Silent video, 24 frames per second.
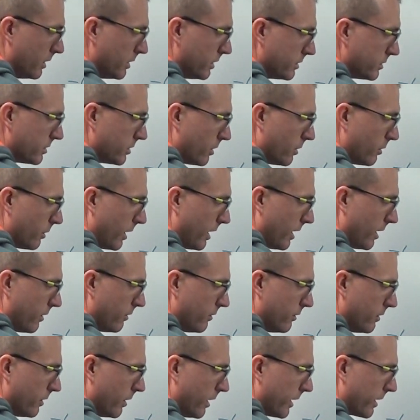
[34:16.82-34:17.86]
So
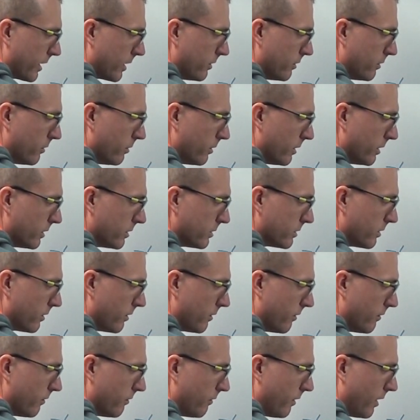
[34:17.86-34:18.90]
I can do this.
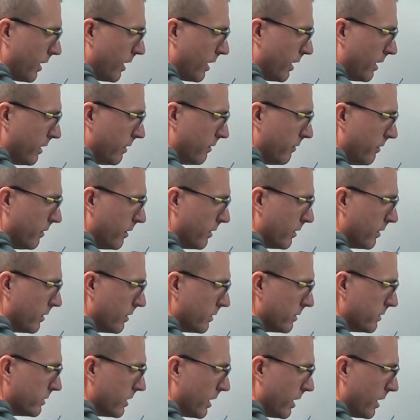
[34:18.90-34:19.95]
5,
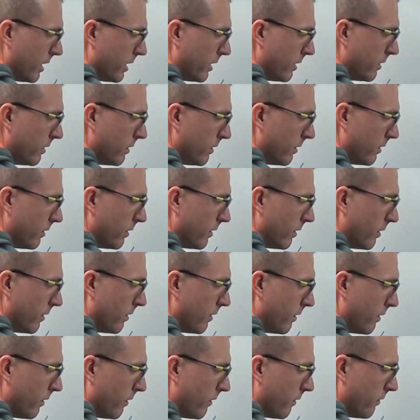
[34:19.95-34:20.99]
10,
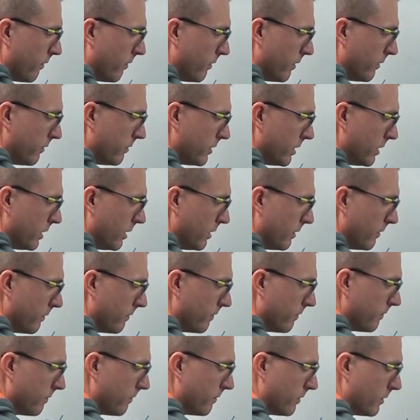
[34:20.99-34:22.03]
15.
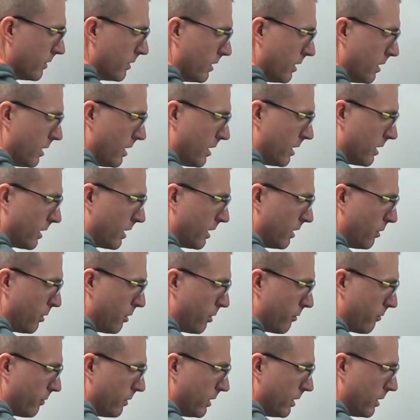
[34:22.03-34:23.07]
Can
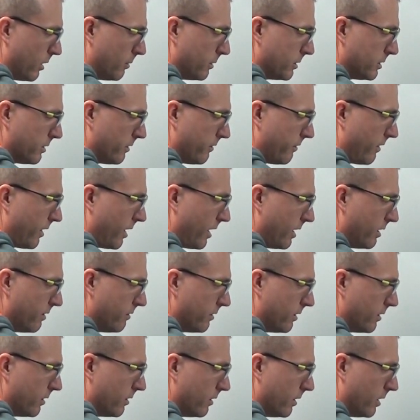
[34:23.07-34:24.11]
3 go into 5?
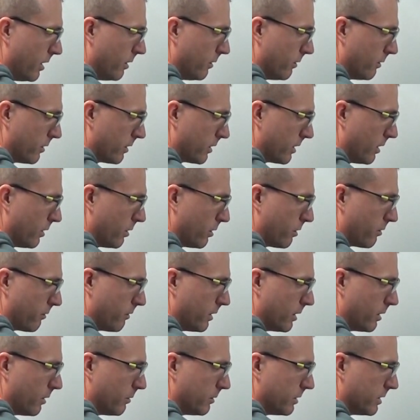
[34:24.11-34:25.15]
No. Can 3
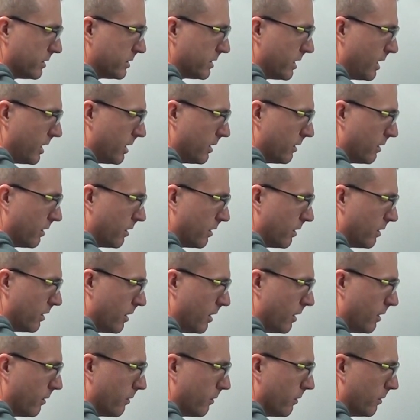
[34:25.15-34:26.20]
go into 10?
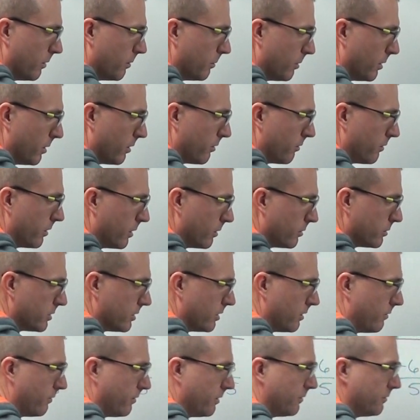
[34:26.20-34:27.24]
No. But 3 goes
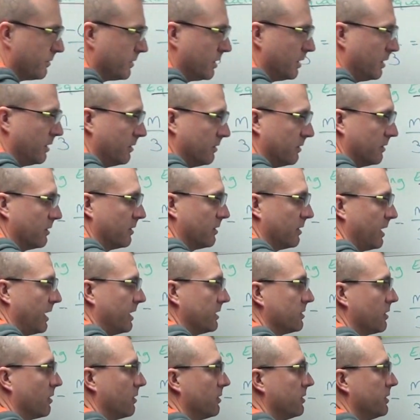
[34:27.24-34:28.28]
into 15. That's
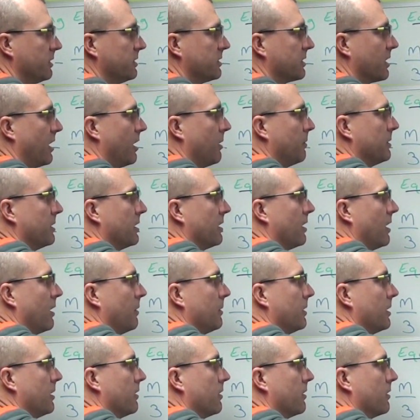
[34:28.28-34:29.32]
our least common
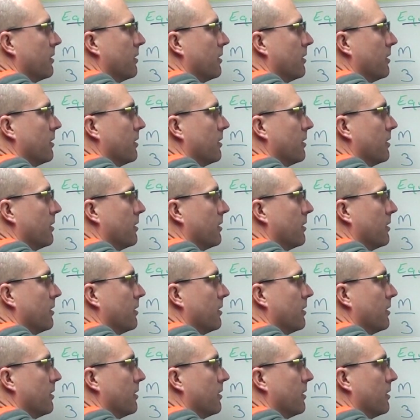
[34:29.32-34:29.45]
denominator.